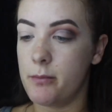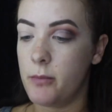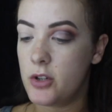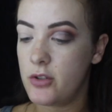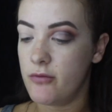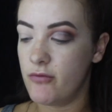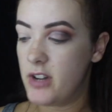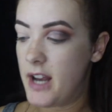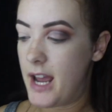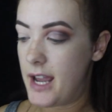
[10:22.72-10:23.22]

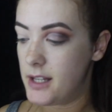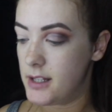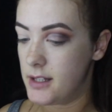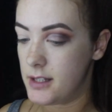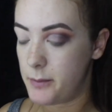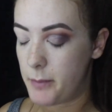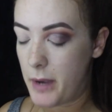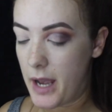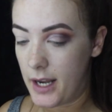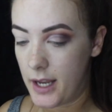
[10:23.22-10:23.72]
Modern
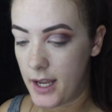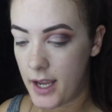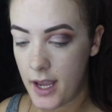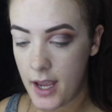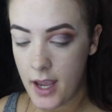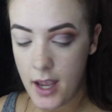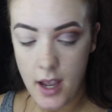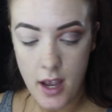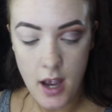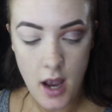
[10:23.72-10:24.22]
Renaissance palette,
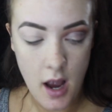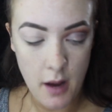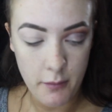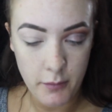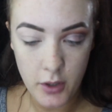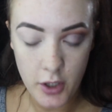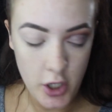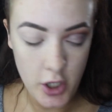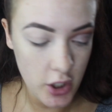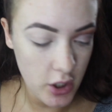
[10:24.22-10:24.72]

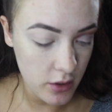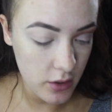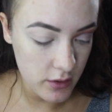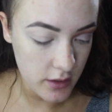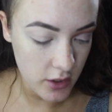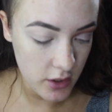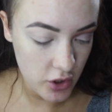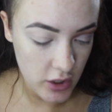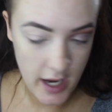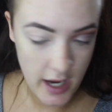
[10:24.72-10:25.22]
I'm going to use
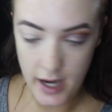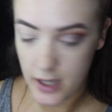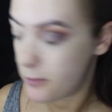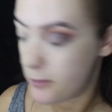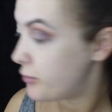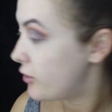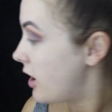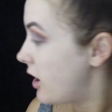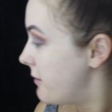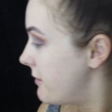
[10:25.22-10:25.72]
the
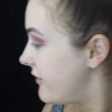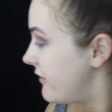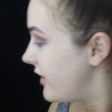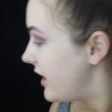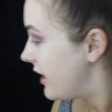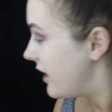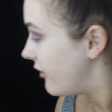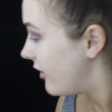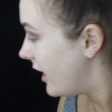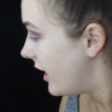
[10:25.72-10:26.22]
shade
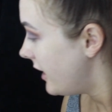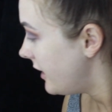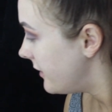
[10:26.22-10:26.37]
Primavera.